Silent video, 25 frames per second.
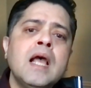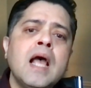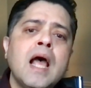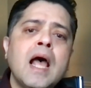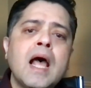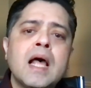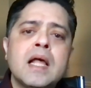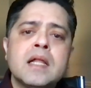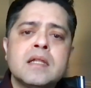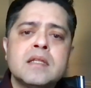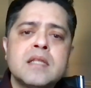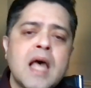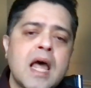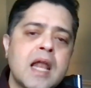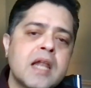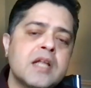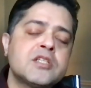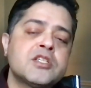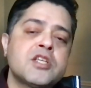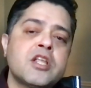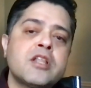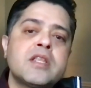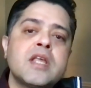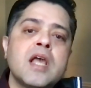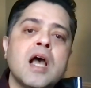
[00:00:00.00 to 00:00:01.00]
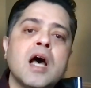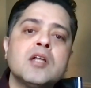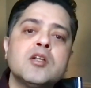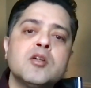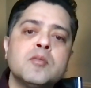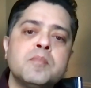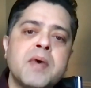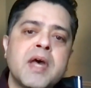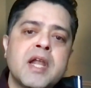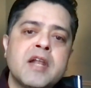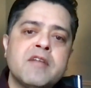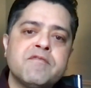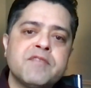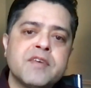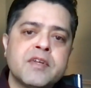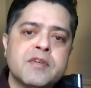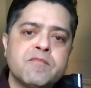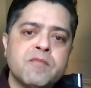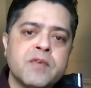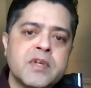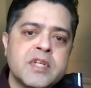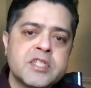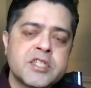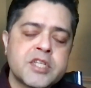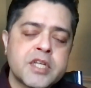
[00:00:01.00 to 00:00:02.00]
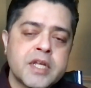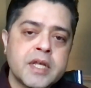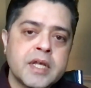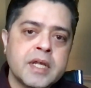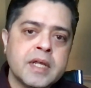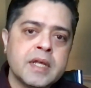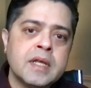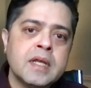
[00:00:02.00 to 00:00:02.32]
And that is the other benefit we see.